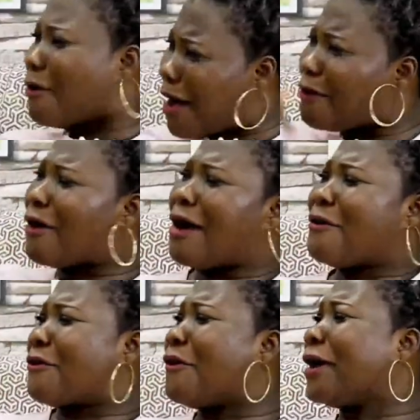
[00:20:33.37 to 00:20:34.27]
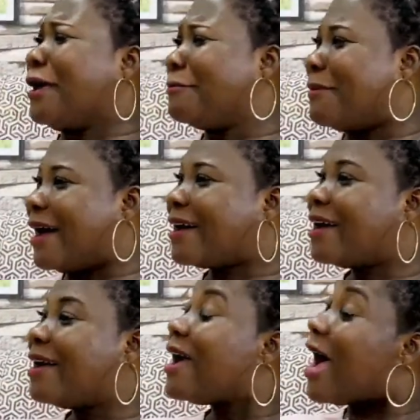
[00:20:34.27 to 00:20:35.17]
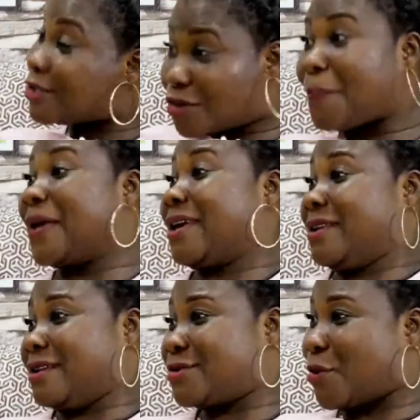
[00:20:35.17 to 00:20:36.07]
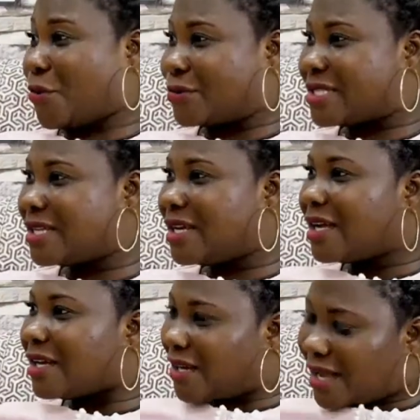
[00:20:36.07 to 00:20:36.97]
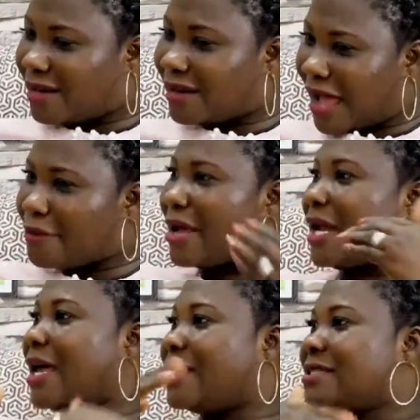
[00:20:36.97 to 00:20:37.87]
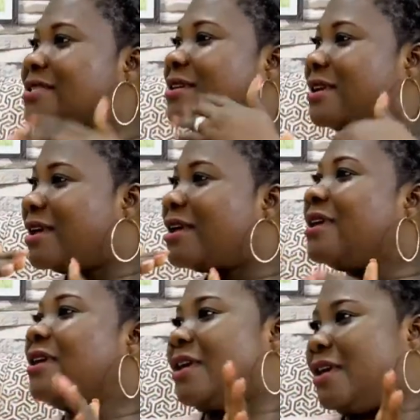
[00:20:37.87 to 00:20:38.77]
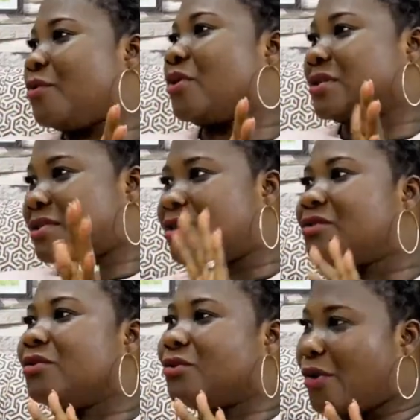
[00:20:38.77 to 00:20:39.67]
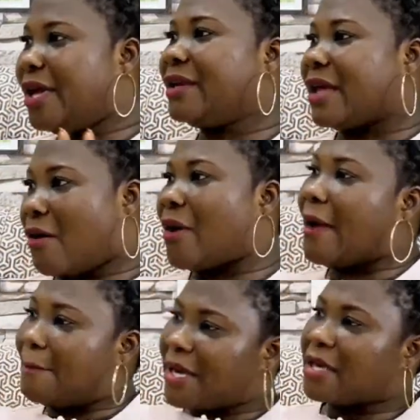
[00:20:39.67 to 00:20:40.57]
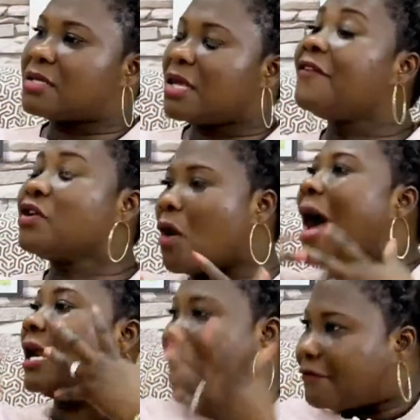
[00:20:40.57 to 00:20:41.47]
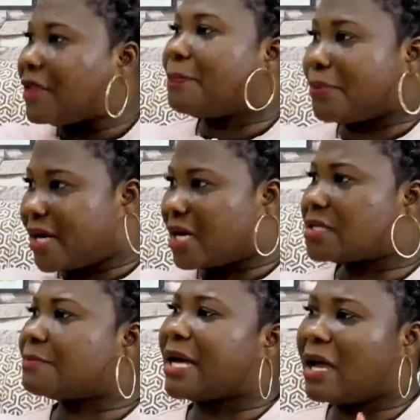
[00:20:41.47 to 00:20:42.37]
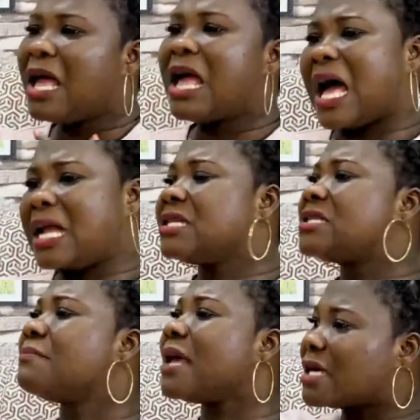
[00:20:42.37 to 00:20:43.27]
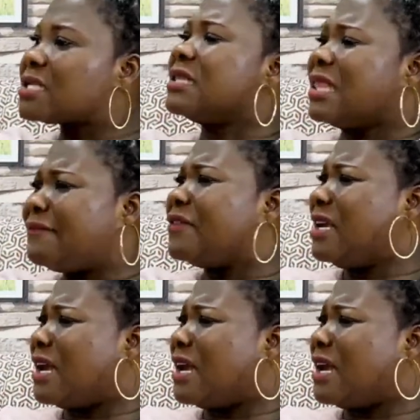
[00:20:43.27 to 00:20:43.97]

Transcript: I will call him back. I stopped picking his calls. Then I realized he was, you know, going down a bit. Even though I love the prayers, but at least make it lovely.